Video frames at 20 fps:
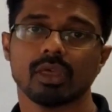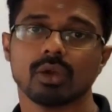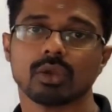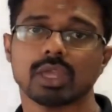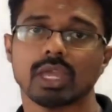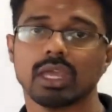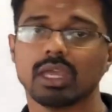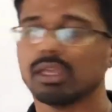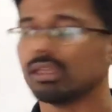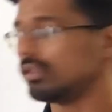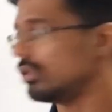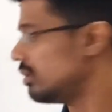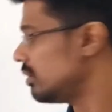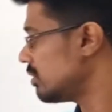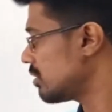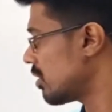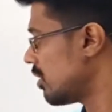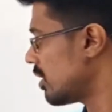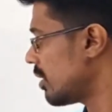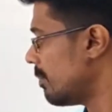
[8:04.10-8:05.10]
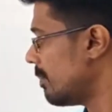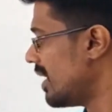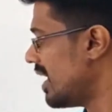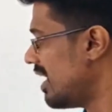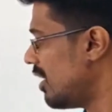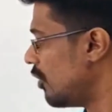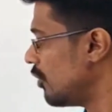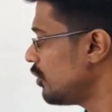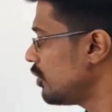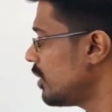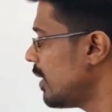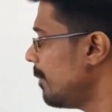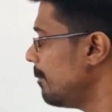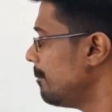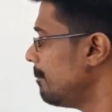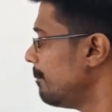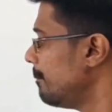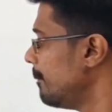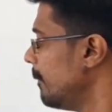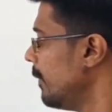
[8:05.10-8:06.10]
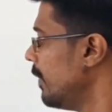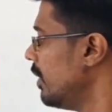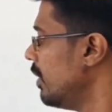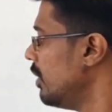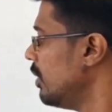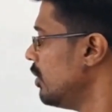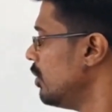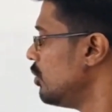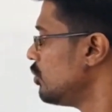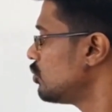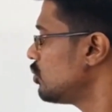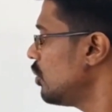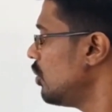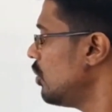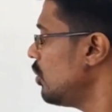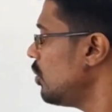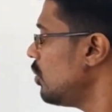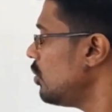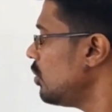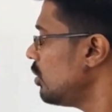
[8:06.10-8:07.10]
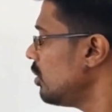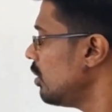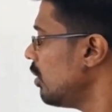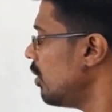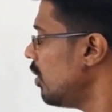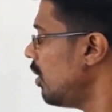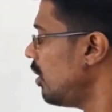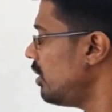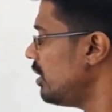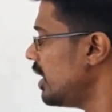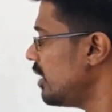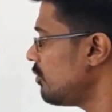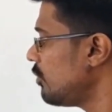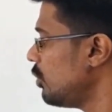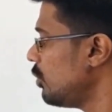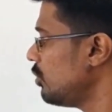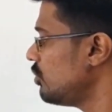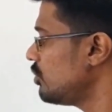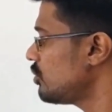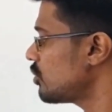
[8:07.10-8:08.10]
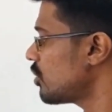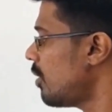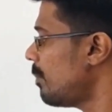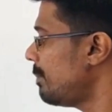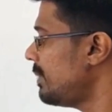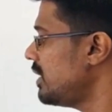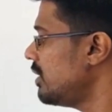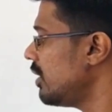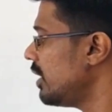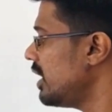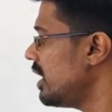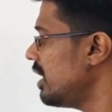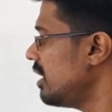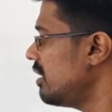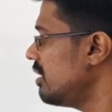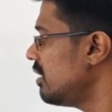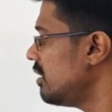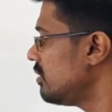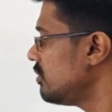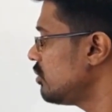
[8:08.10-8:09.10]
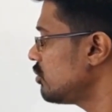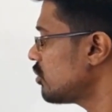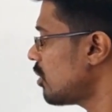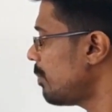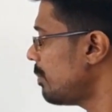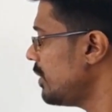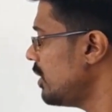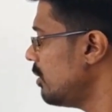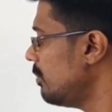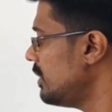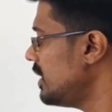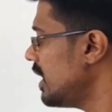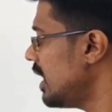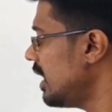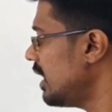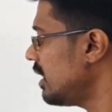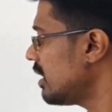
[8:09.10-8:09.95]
Okay, got a bar on top. So all you have to do is just copy your A, just copy your di.